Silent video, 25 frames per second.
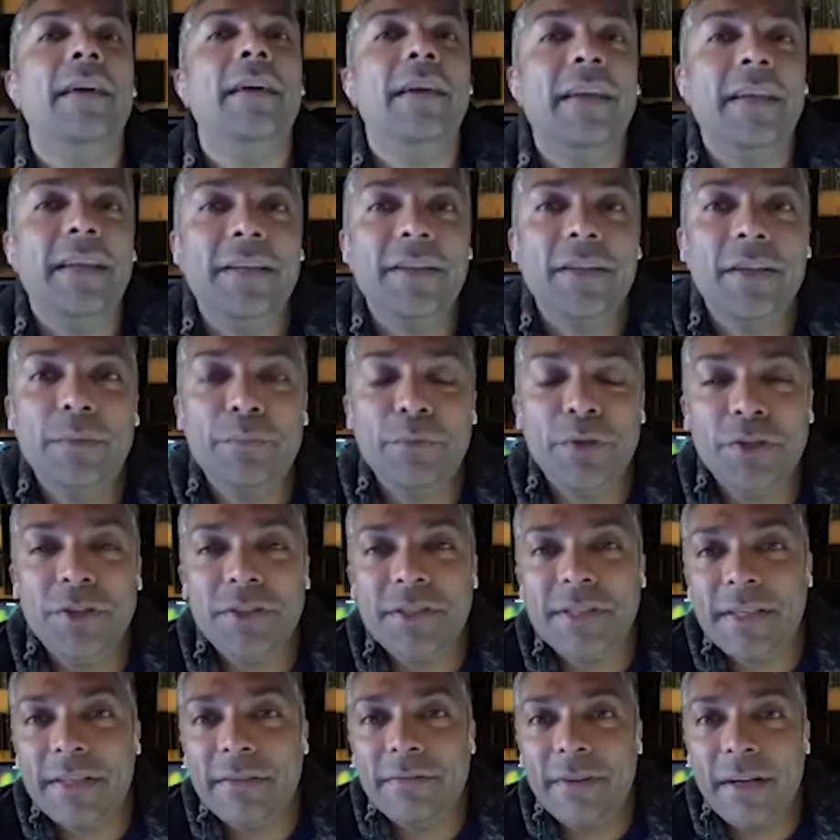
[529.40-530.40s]
in
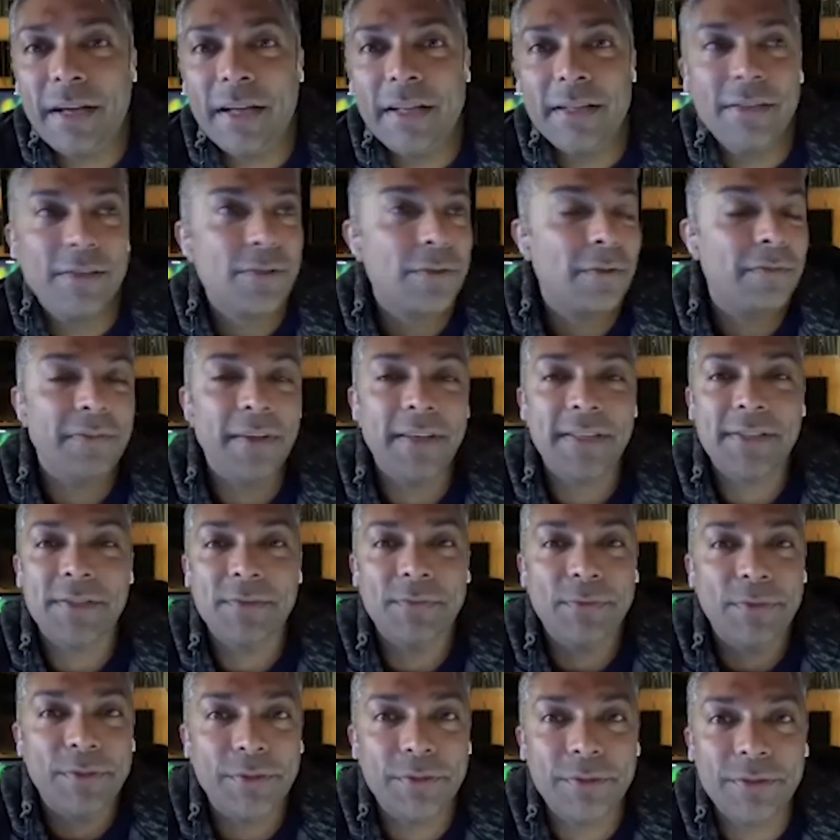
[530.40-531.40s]
community events or
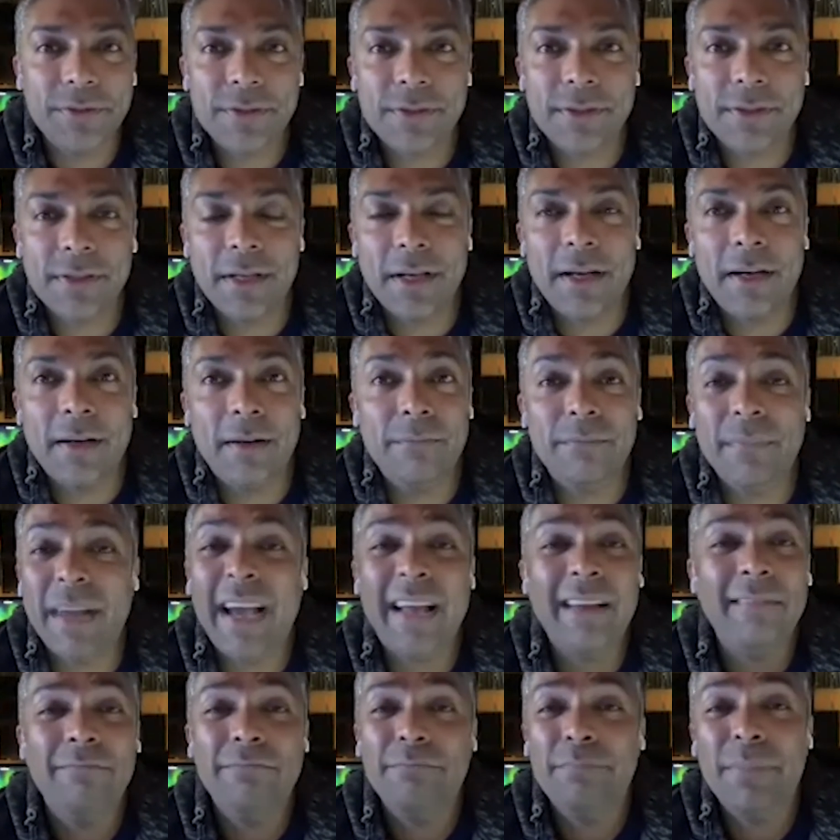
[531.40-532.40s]
festivals.
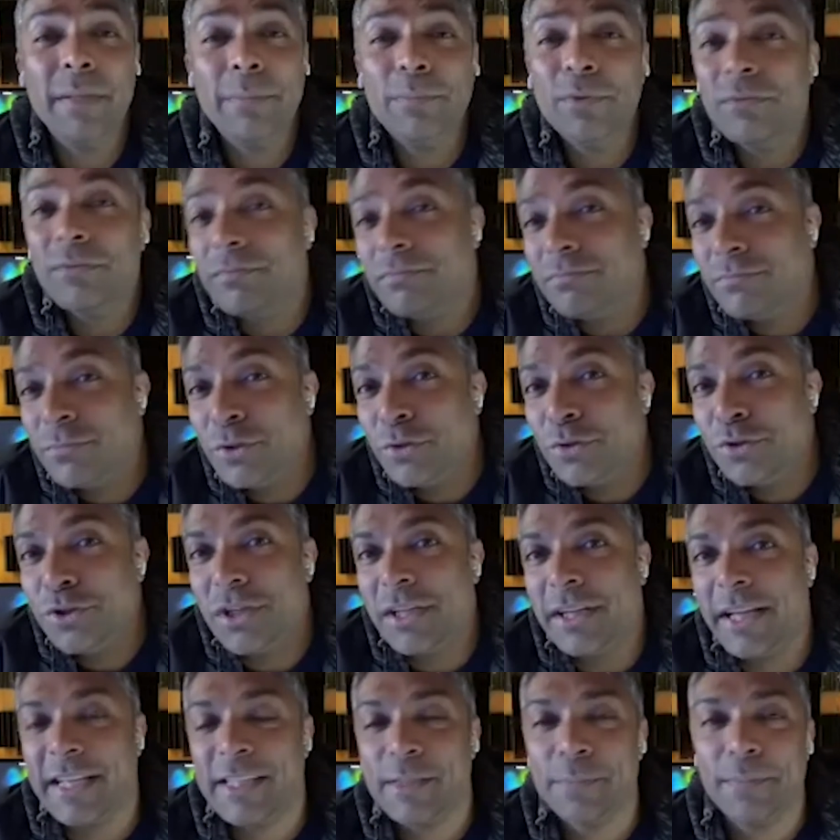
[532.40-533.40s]
And people
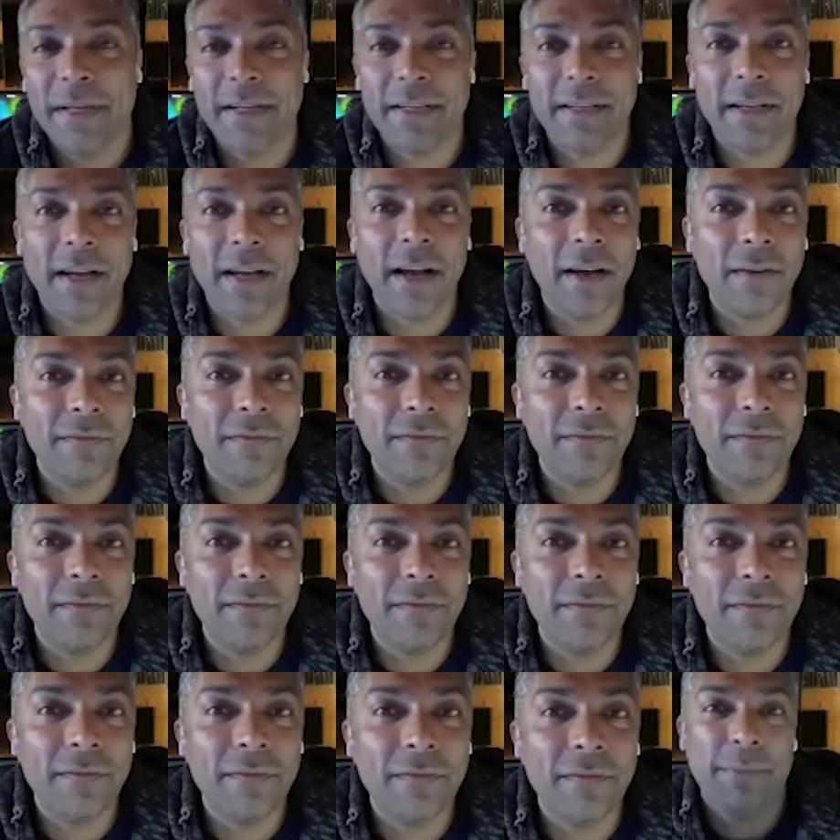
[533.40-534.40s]
usually expect covers
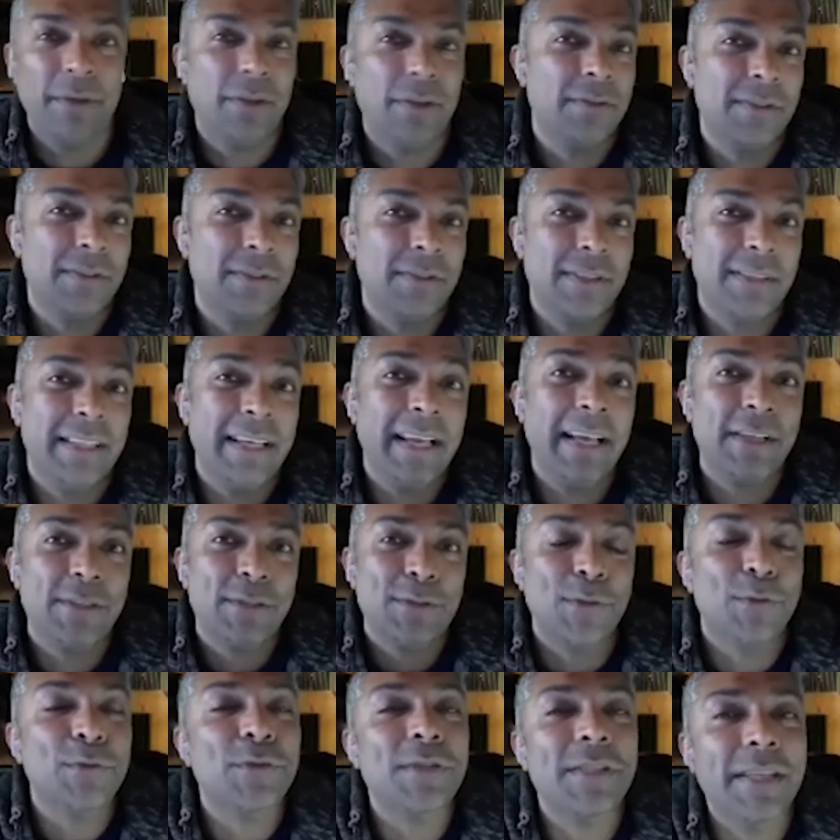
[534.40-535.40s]
to be played because they
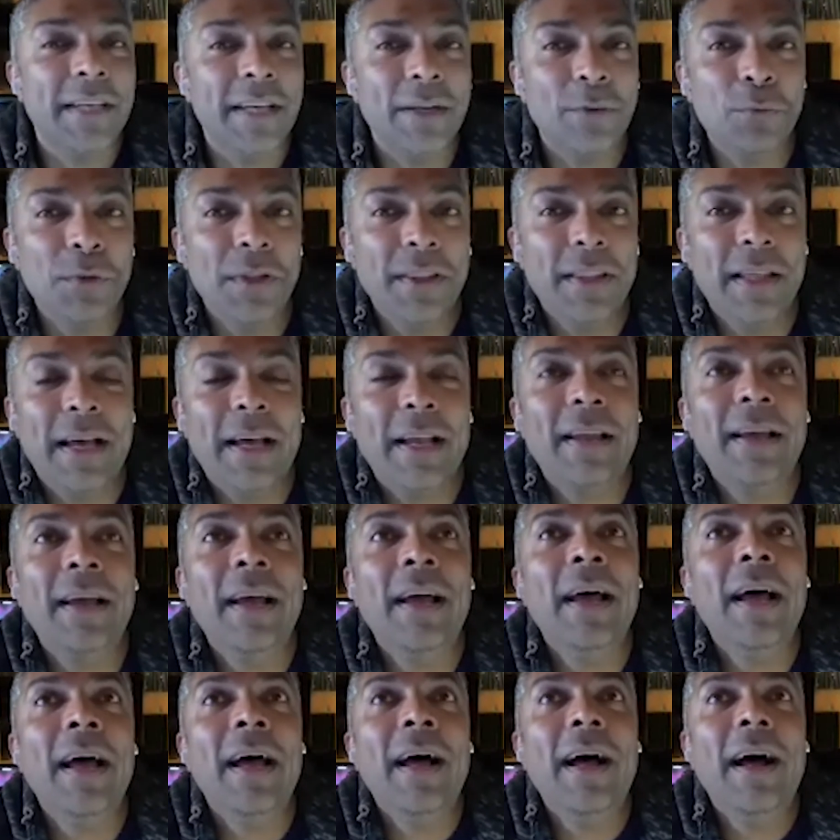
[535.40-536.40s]
associate with that.
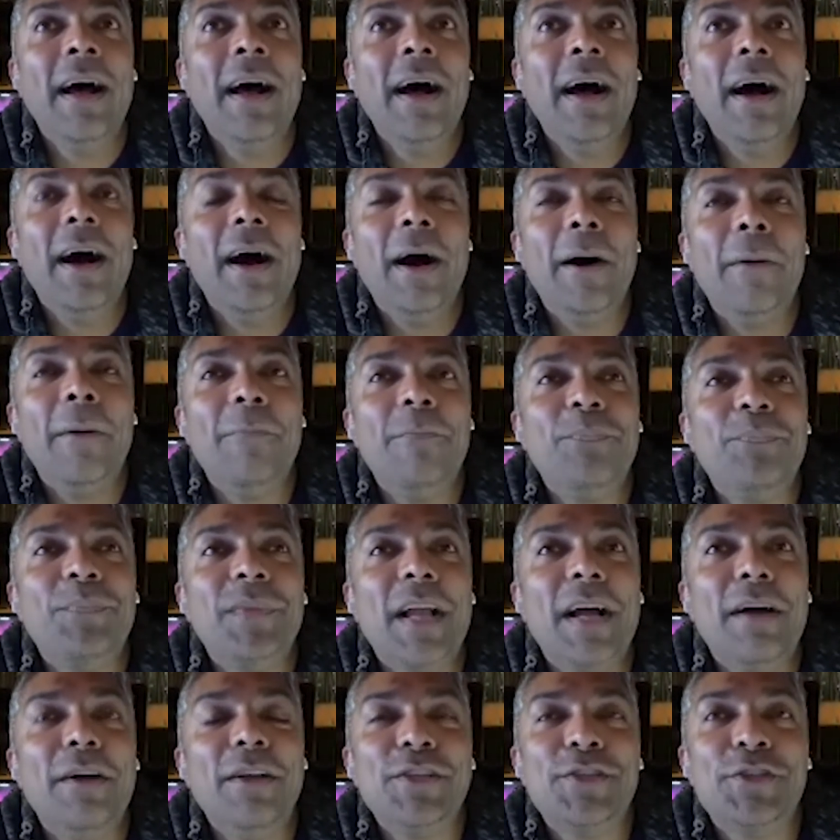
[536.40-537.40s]

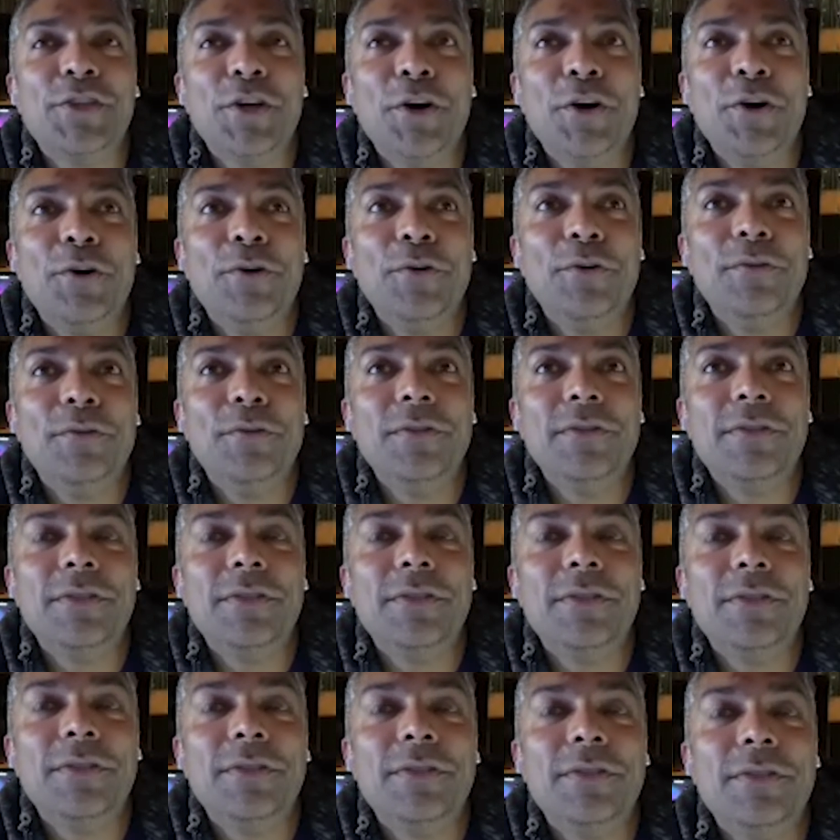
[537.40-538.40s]
So
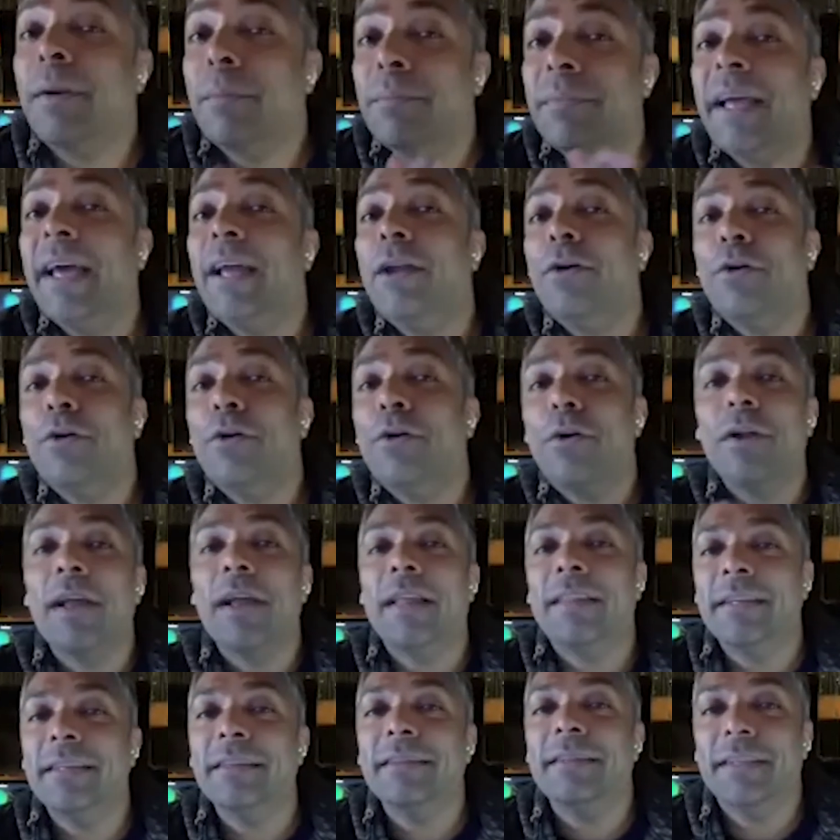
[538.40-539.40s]
and from then on,
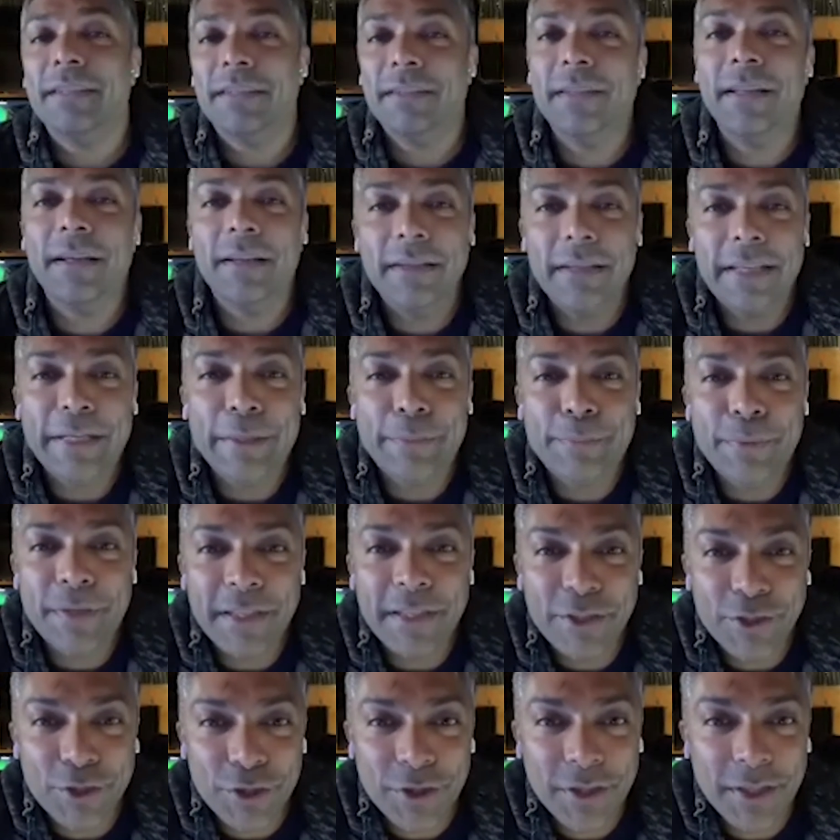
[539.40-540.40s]
I think that
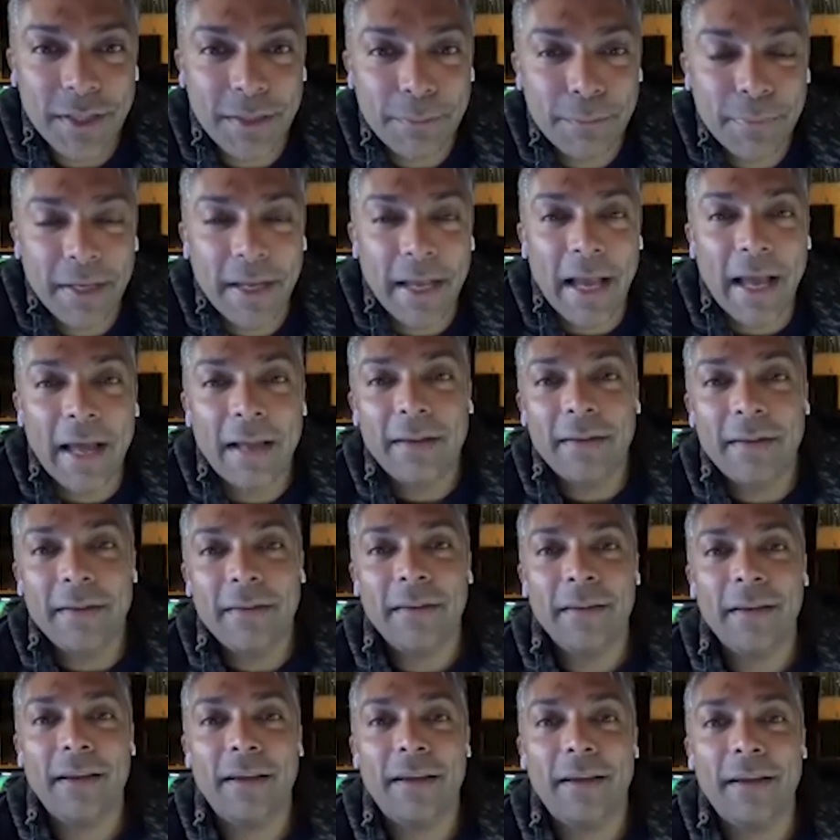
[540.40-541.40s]
EP journey
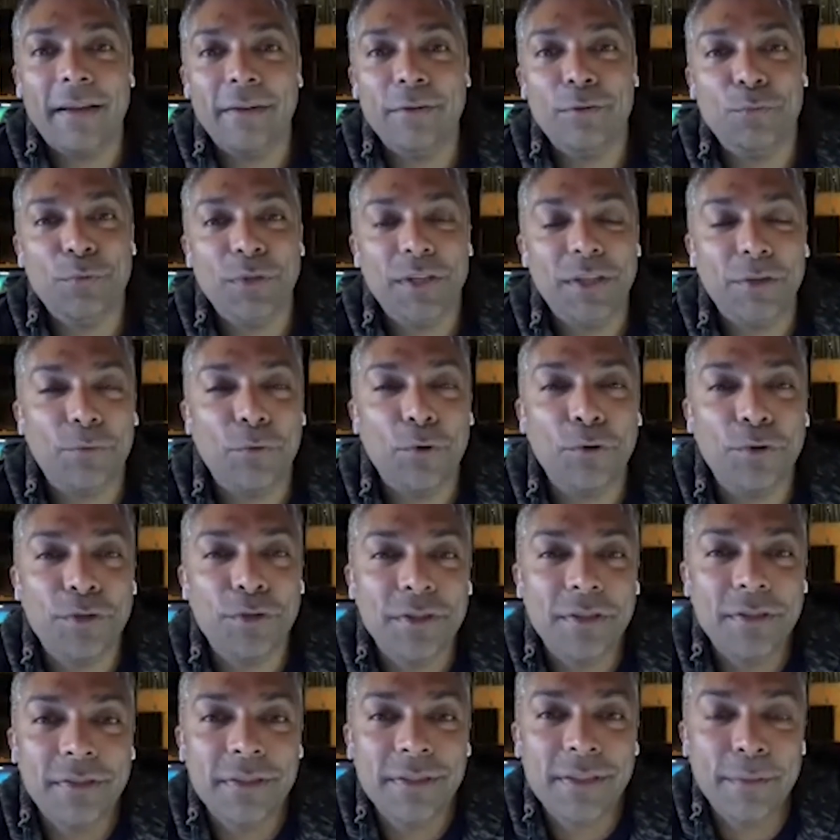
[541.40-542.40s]
began, and we
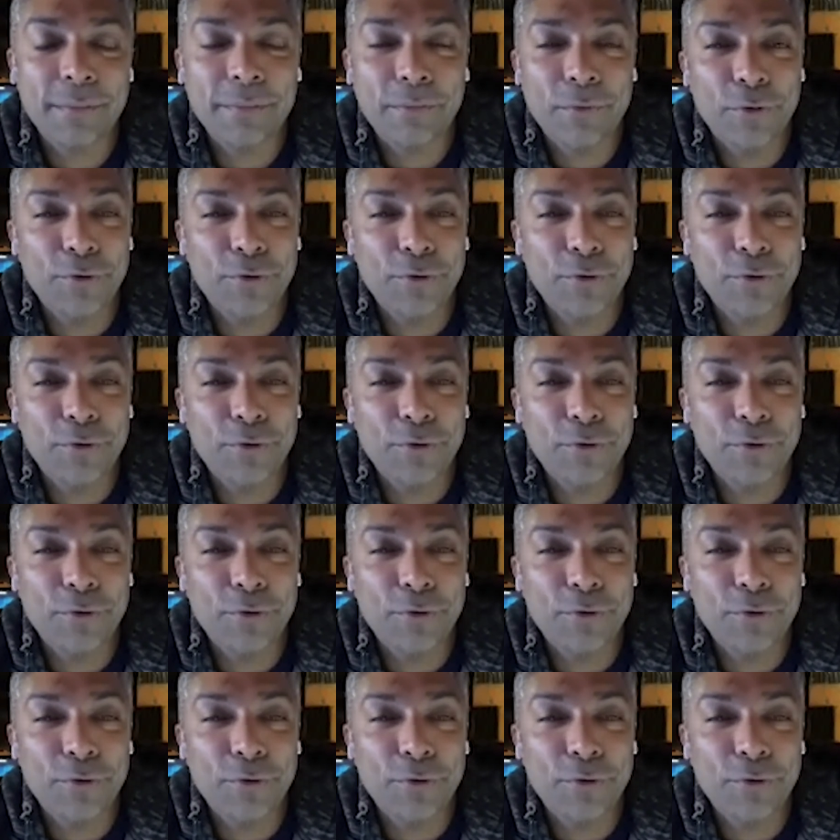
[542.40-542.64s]
wrote some